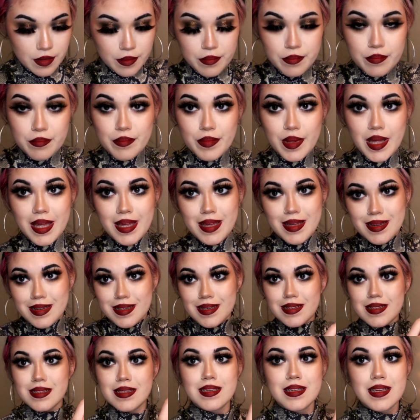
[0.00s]
make
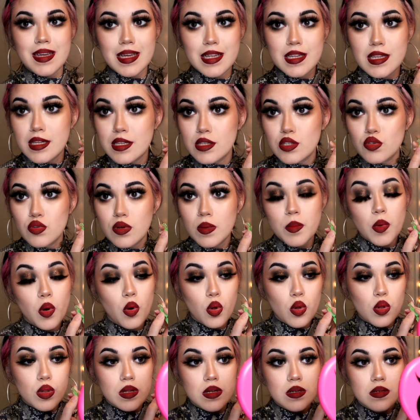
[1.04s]
it into a
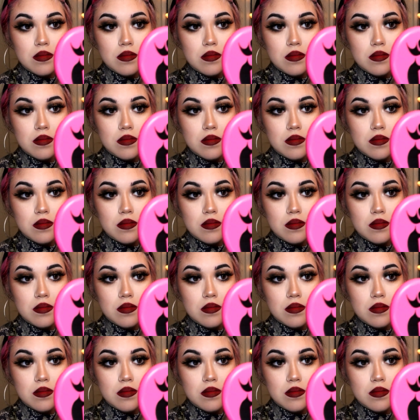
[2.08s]
mole.